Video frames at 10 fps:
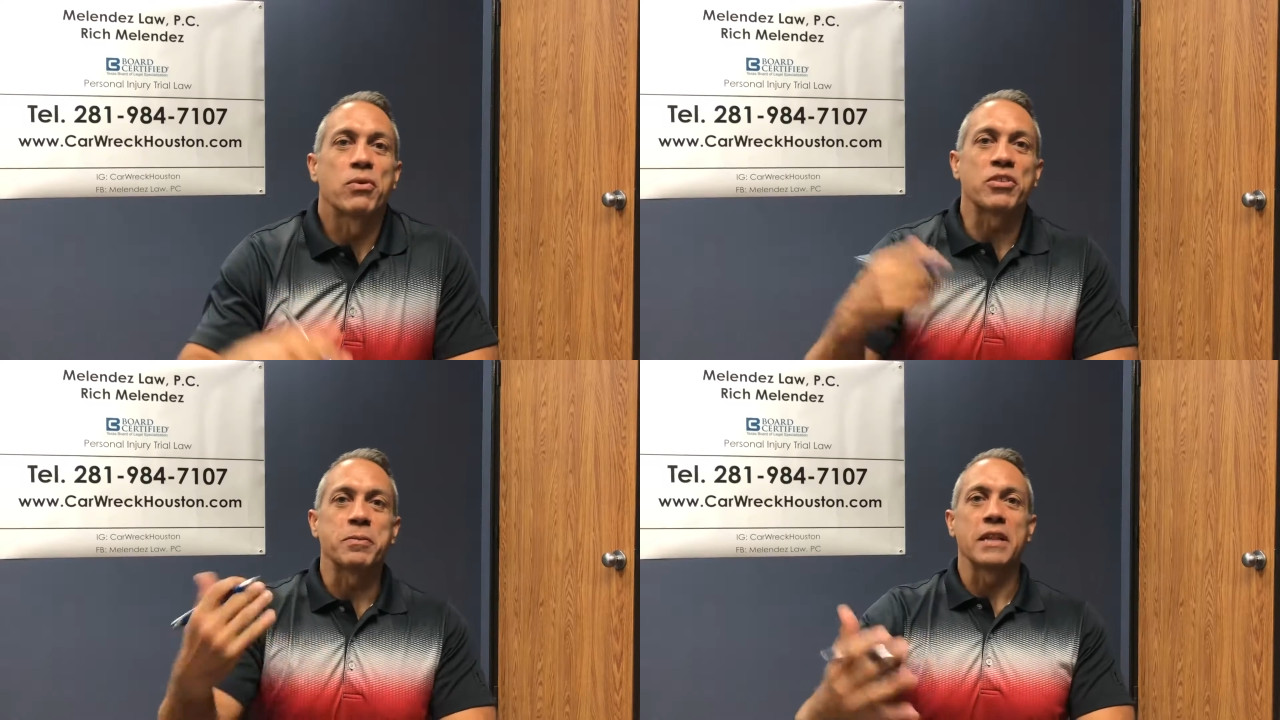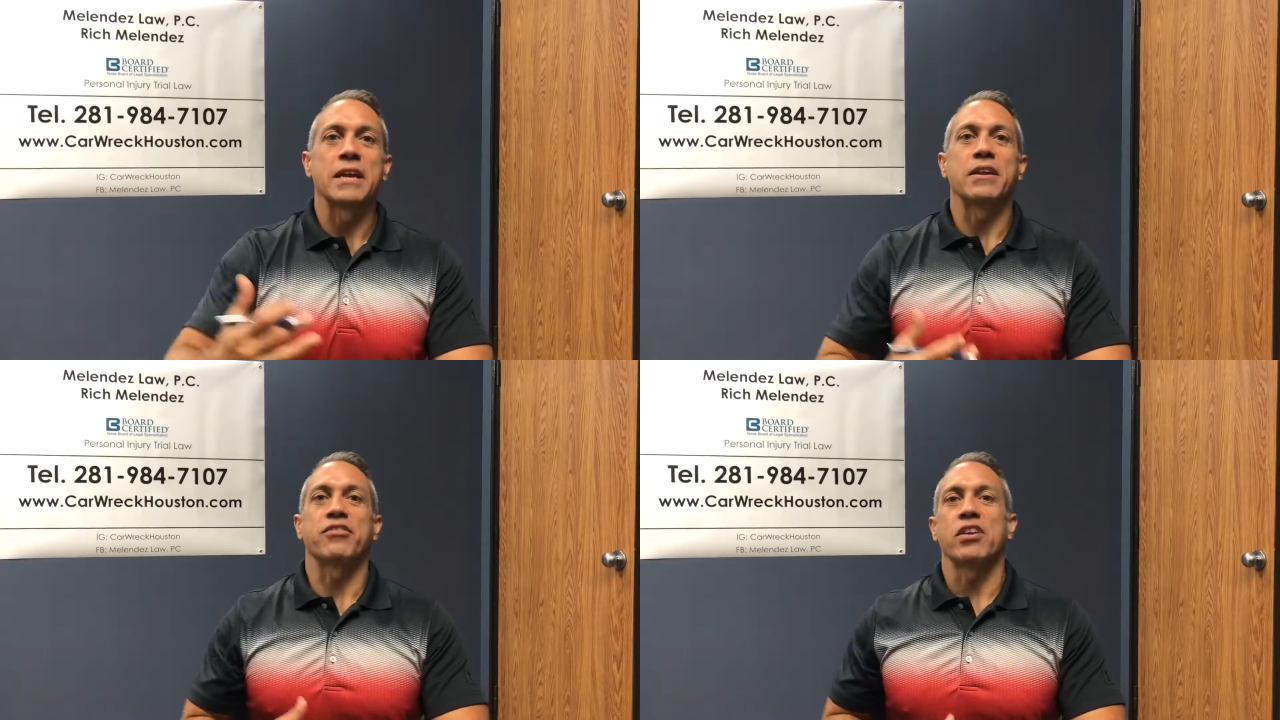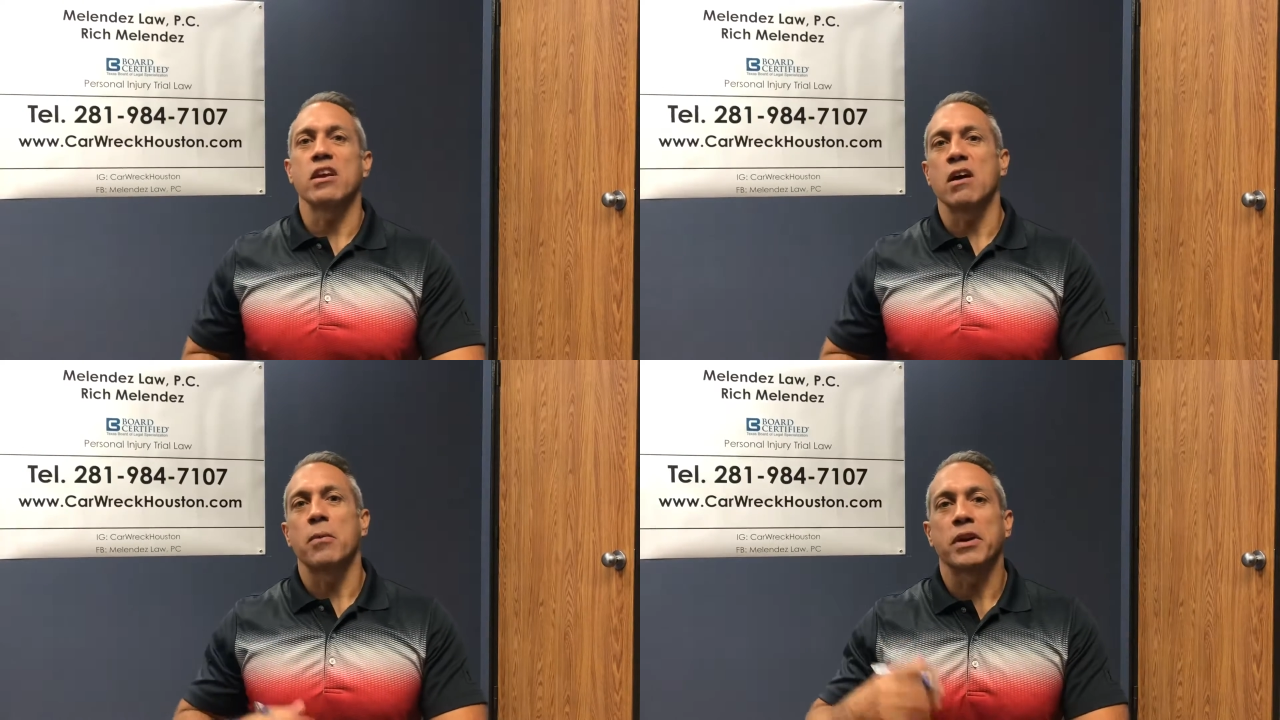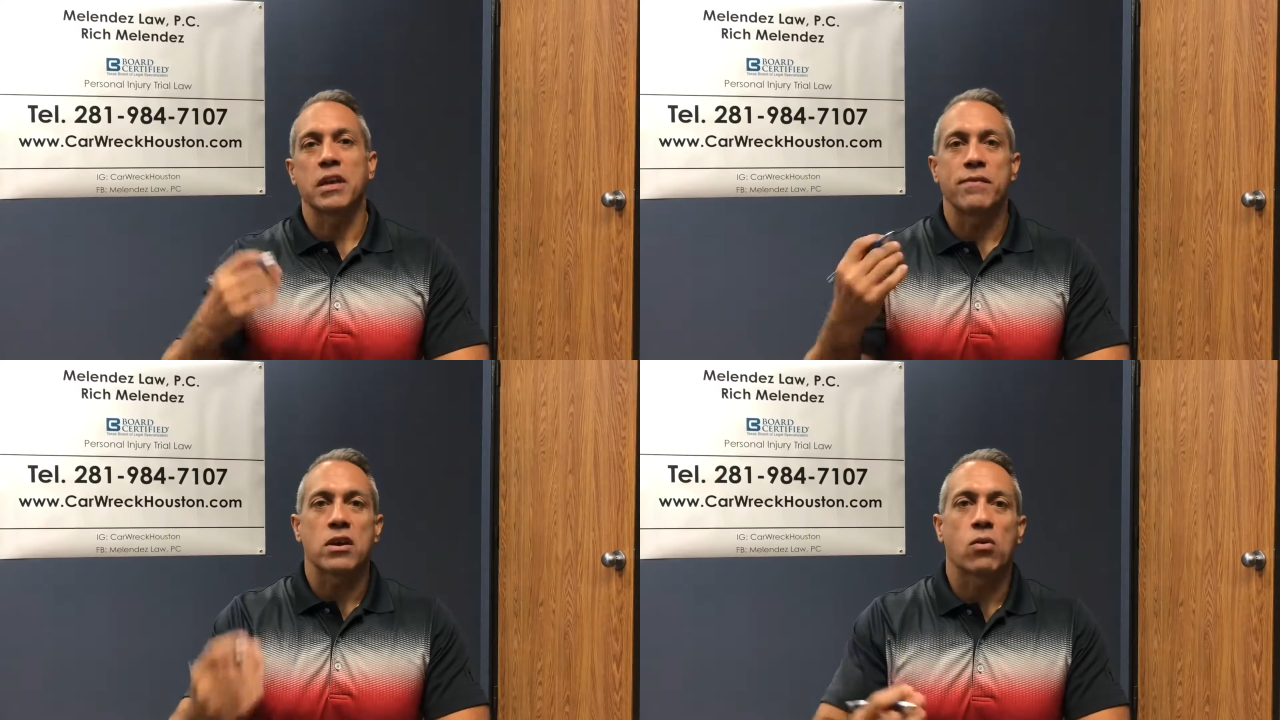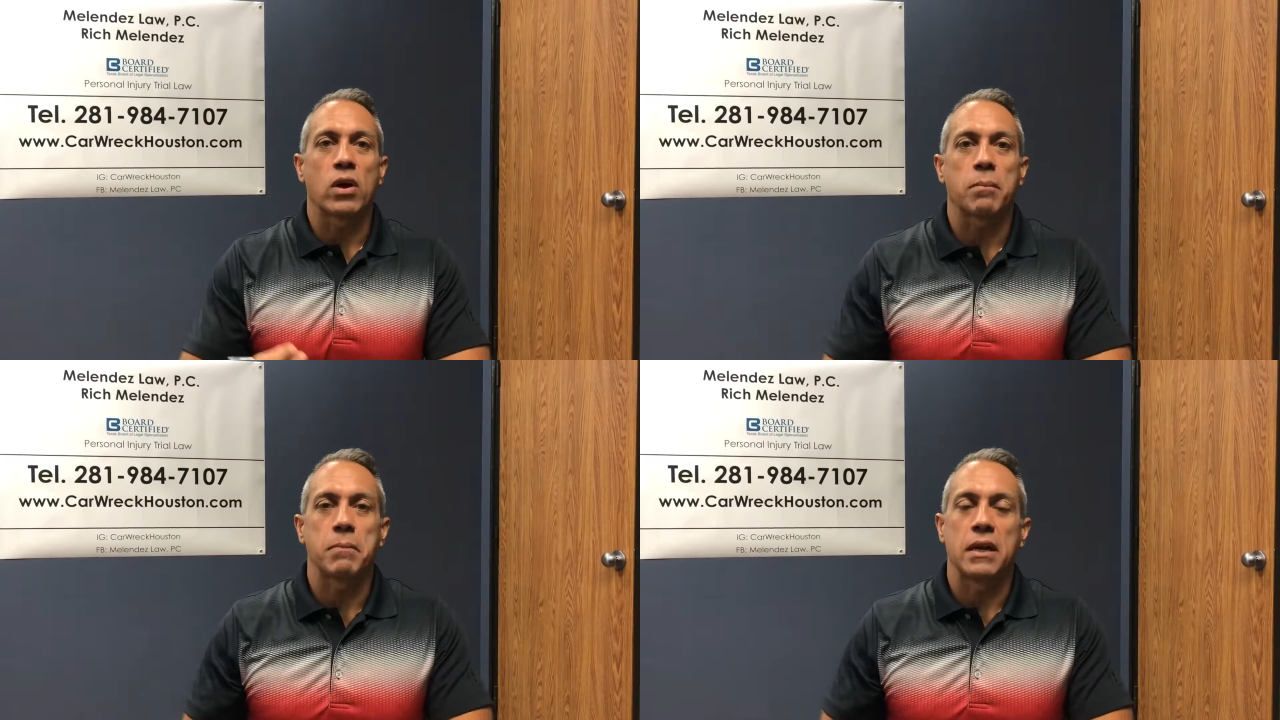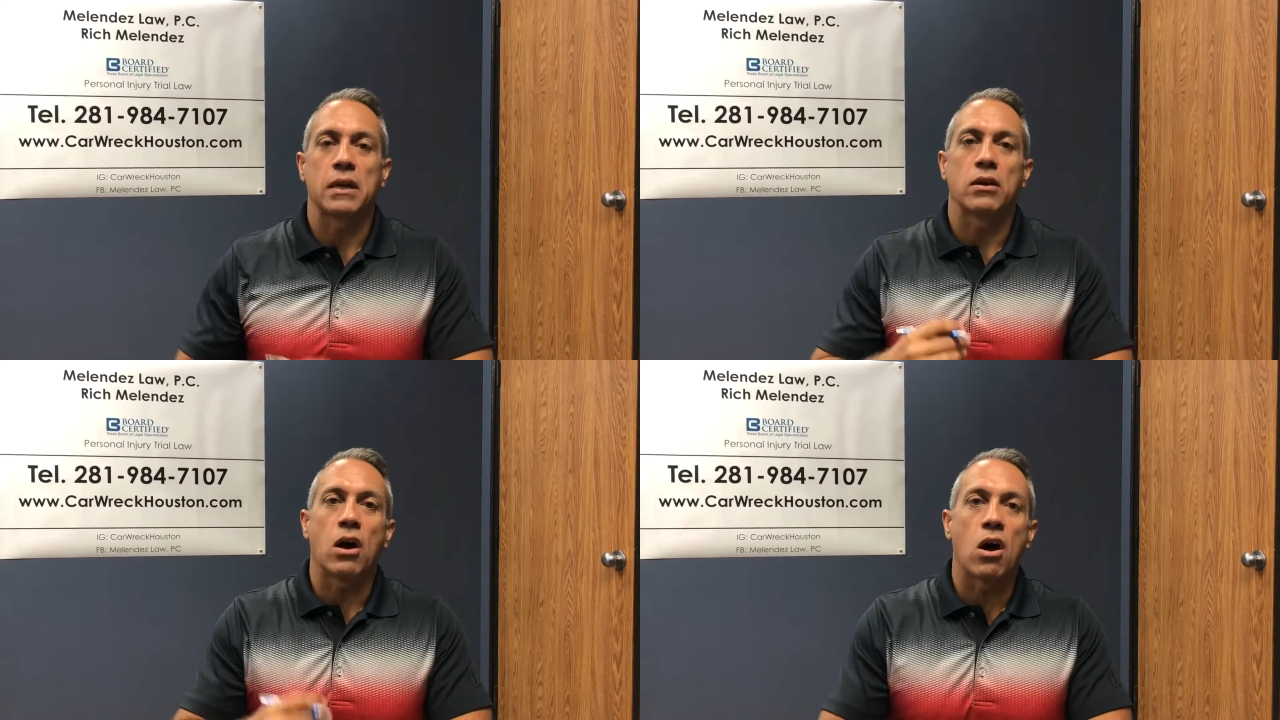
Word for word: Rich Melendez here. I want to give you a quick minute